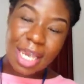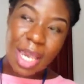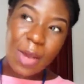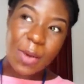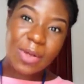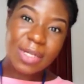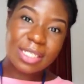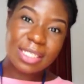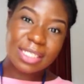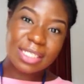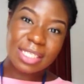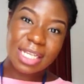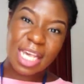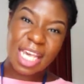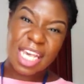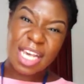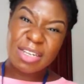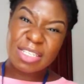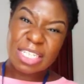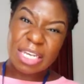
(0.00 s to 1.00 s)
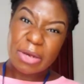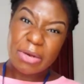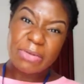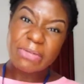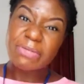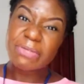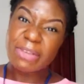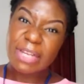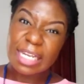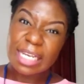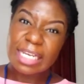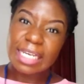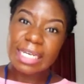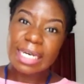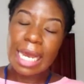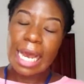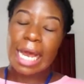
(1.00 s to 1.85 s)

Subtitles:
It was a good feeling,